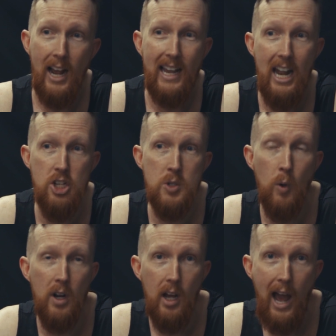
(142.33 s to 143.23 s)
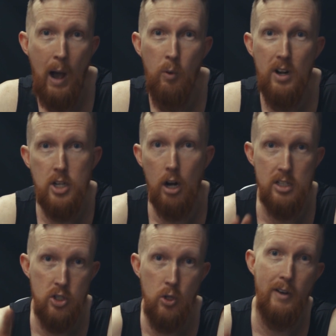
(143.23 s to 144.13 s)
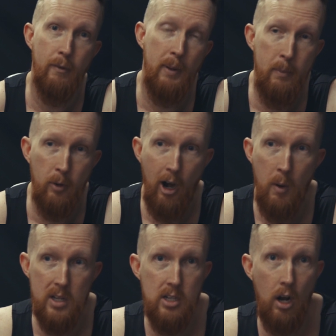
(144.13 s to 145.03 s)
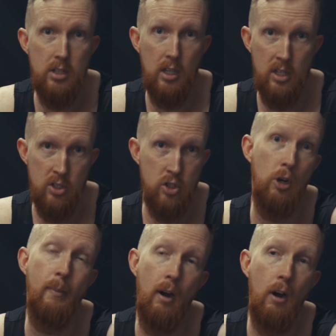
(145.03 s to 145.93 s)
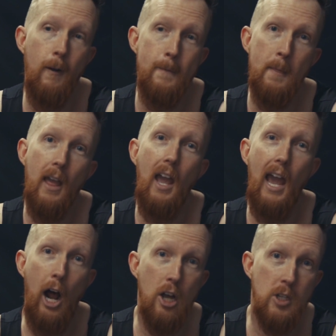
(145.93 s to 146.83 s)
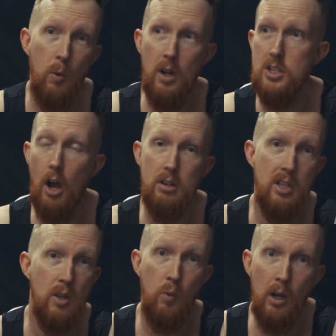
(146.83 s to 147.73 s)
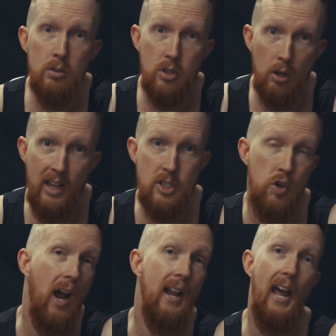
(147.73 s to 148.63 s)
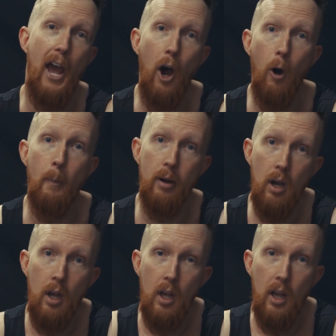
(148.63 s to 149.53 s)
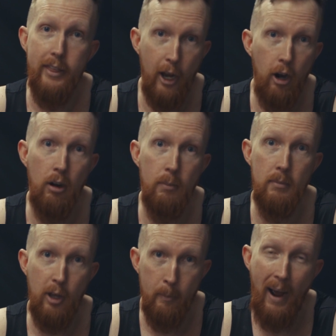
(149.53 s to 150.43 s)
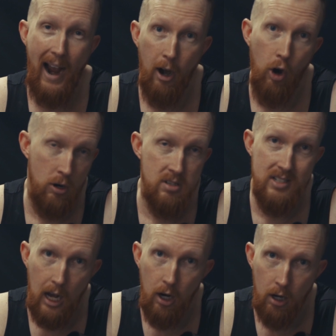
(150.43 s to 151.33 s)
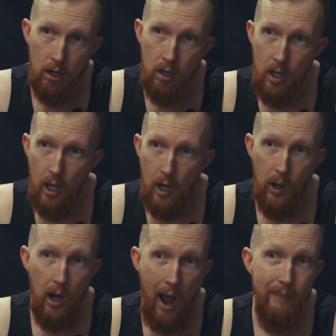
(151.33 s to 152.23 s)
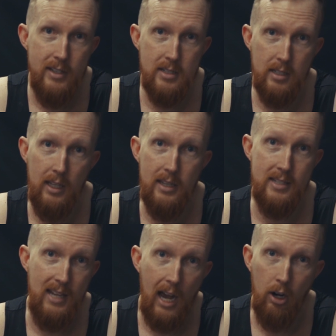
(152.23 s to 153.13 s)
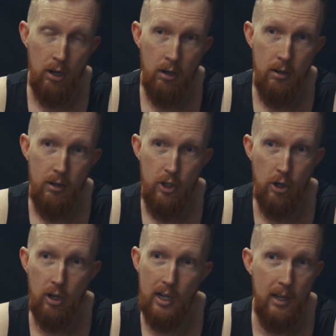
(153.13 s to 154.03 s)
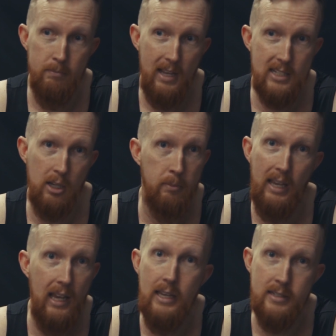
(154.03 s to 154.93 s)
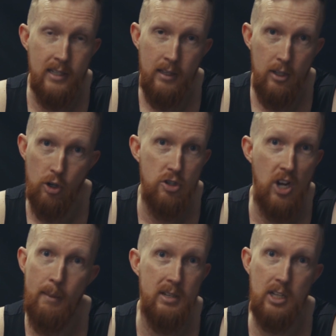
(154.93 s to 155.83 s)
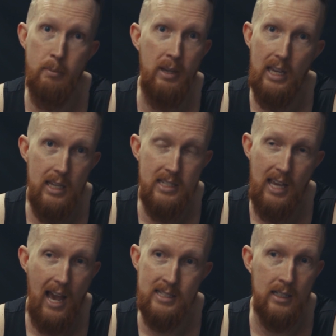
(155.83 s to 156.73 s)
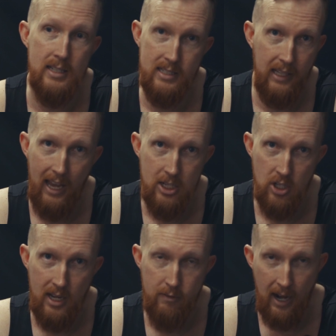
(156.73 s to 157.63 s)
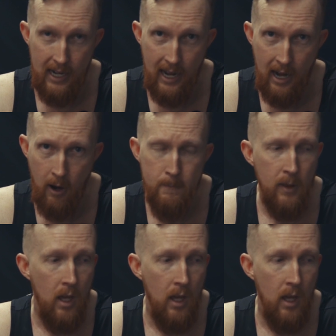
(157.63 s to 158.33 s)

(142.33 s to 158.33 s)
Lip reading: wanna talk to two different people here. I wanna talk to the consumer, and I also wanna talk to the realtor that's trying to help their buyer or seller. Well, obviously the seller, it's gonna be easy. Your job is gonna be easy as the listing agent right now.